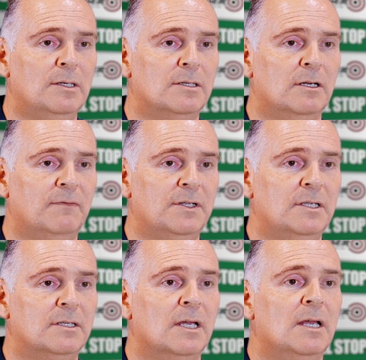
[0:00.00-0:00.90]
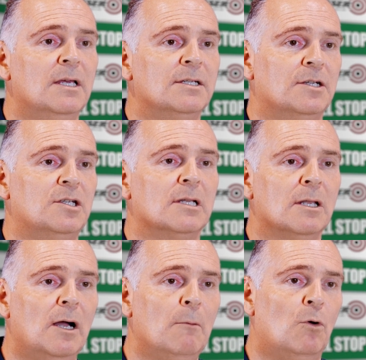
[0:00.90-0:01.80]
surfaces such as
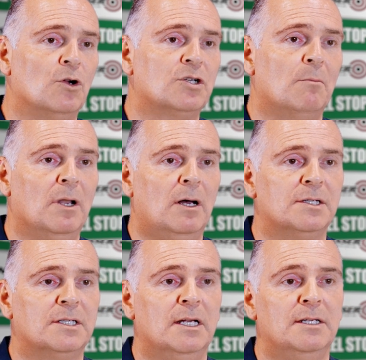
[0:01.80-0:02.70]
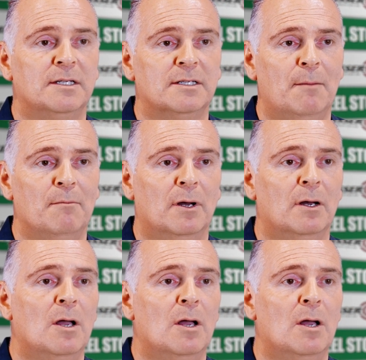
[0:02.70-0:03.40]
lime wash, plaster and distemper